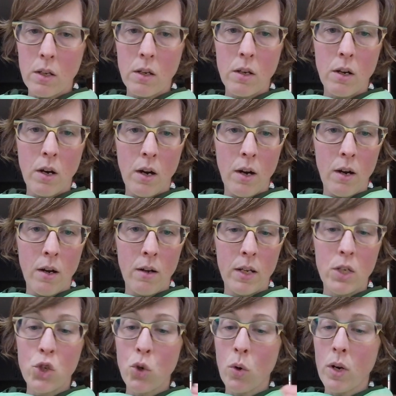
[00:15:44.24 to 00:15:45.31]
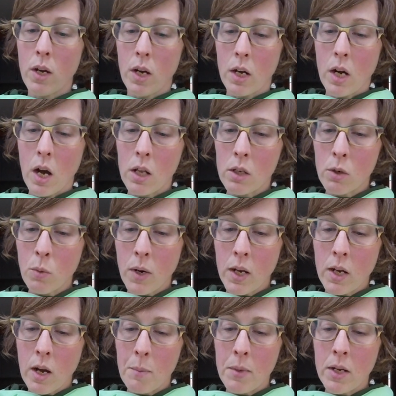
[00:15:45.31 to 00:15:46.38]
enjoy a colorway
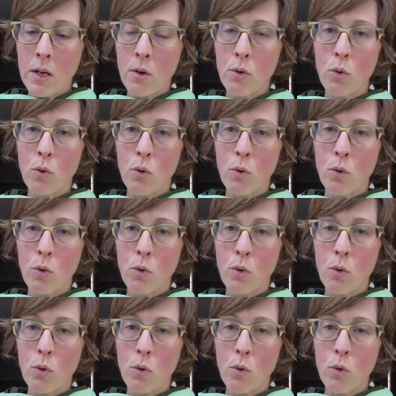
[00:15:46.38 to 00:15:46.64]
coming out,